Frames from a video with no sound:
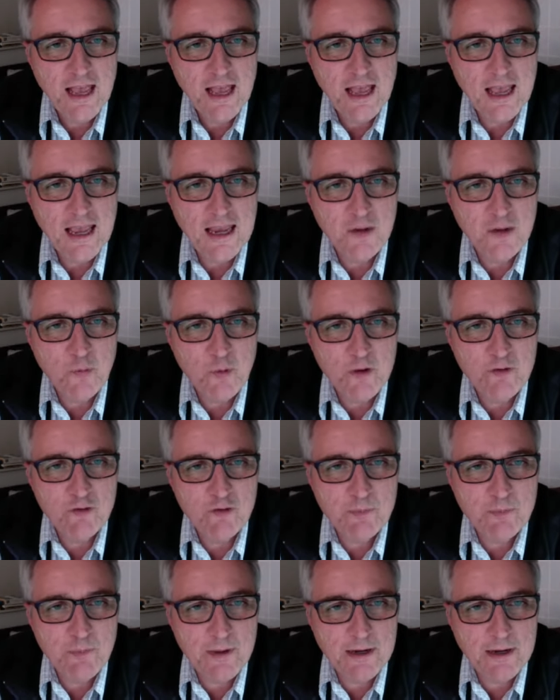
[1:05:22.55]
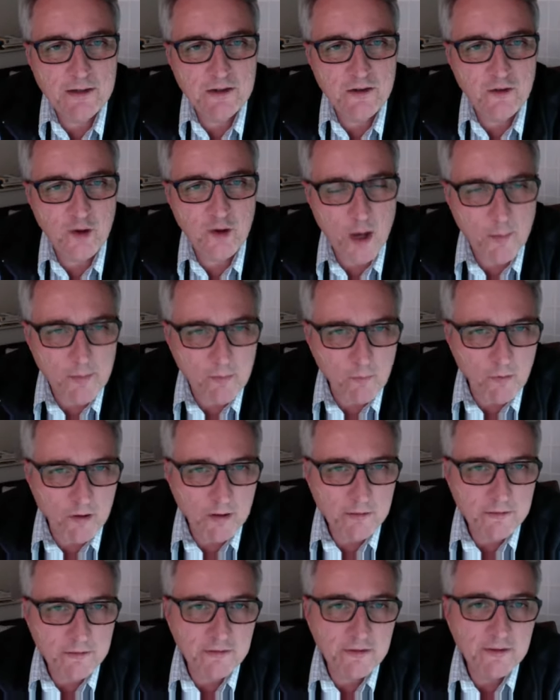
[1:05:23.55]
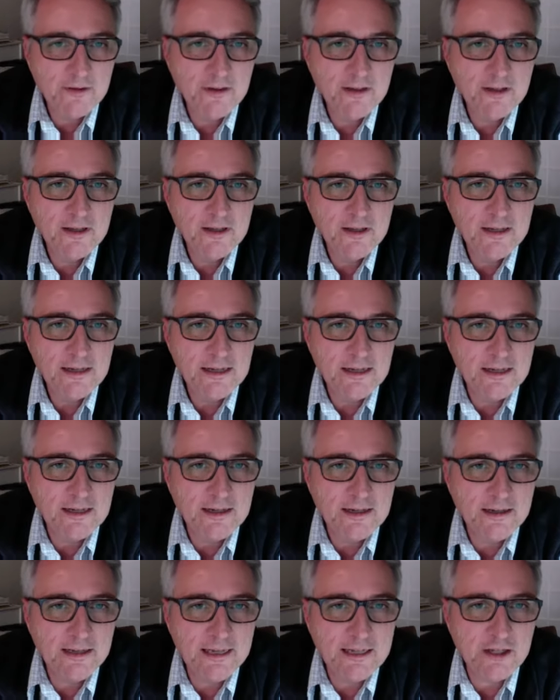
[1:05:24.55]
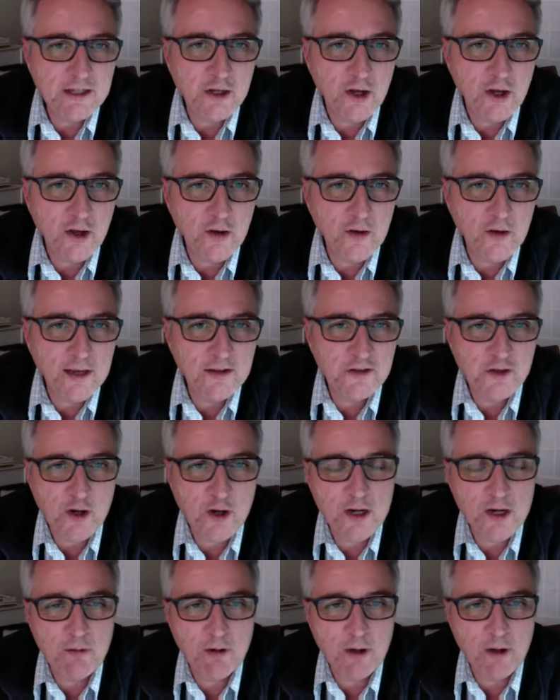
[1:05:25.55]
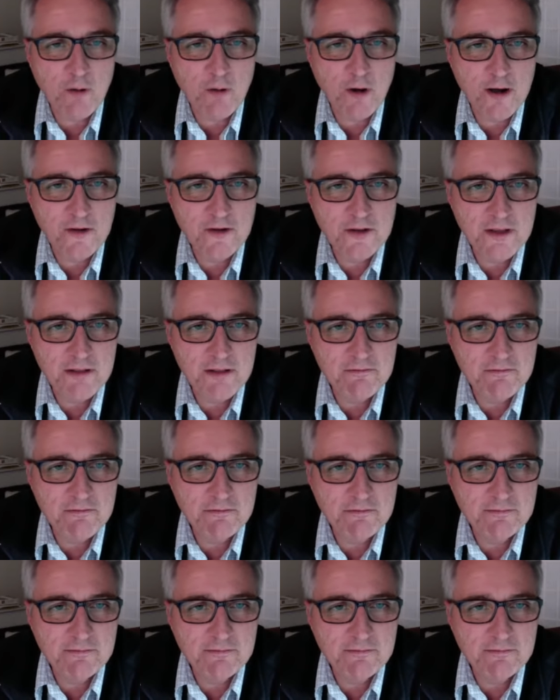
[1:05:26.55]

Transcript: And with respect to the Commonwealth, it's only required to give